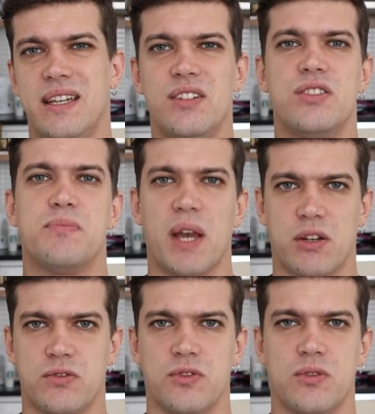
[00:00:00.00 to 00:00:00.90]

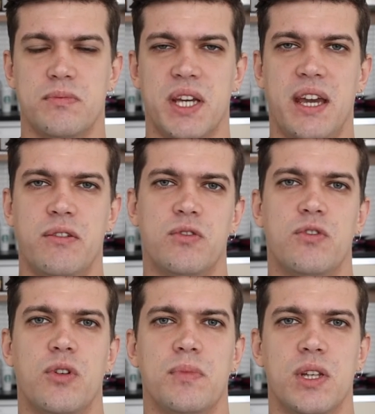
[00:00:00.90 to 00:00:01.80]
irrespectful behavior
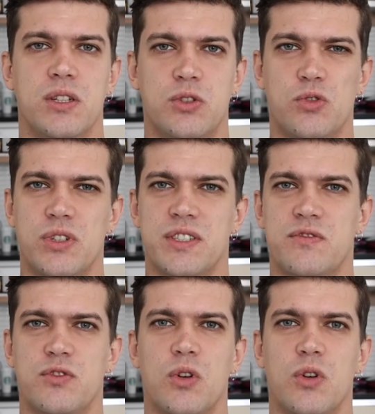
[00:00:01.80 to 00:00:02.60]
from the tourists,